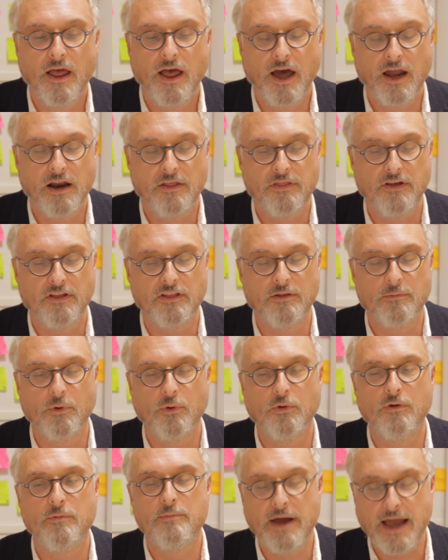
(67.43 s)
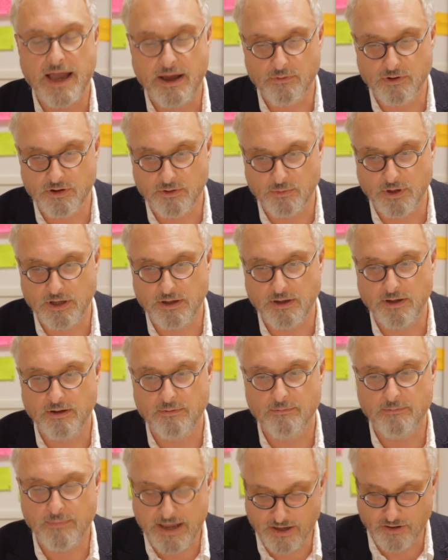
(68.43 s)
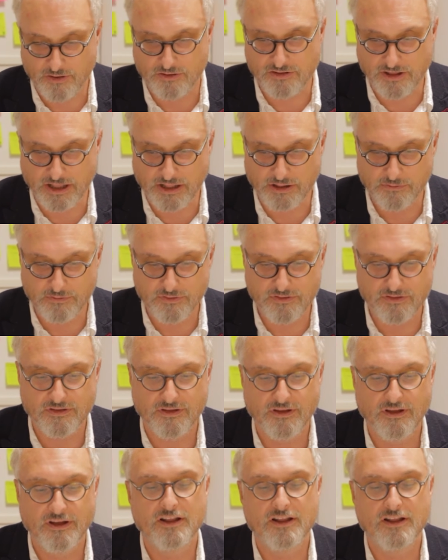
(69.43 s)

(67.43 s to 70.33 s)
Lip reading: And I think the more empowered we make ourselves,